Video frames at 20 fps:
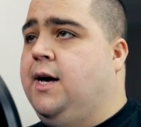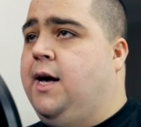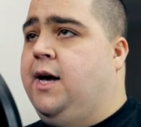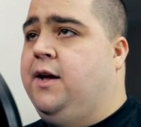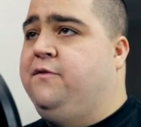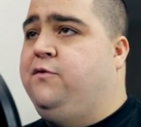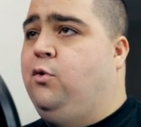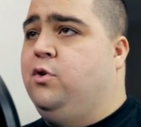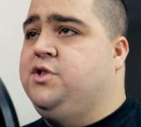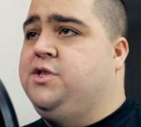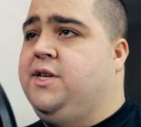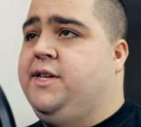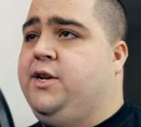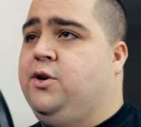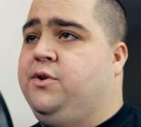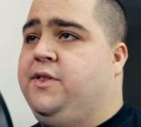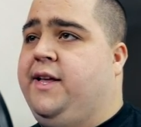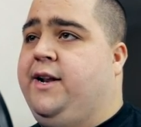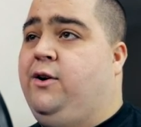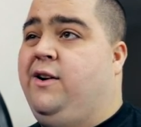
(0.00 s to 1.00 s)

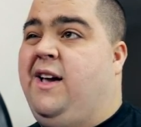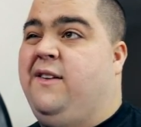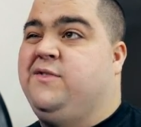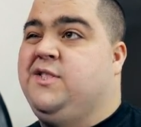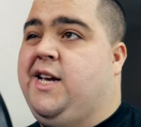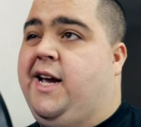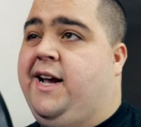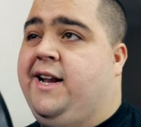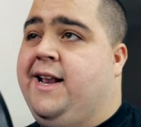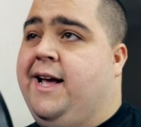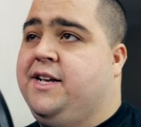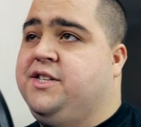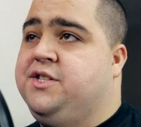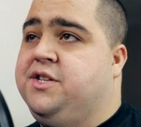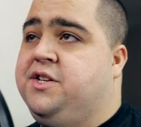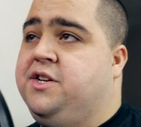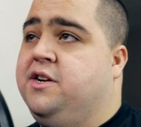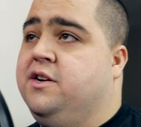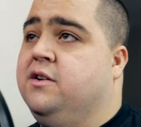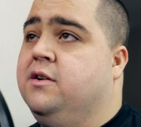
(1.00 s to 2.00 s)
Unfortunately, they don't have Titan X
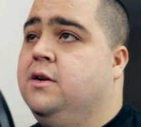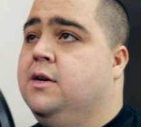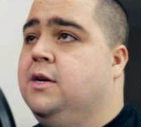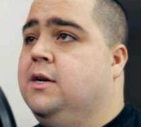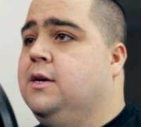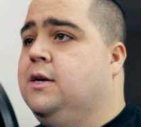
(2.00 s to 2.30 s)
in here.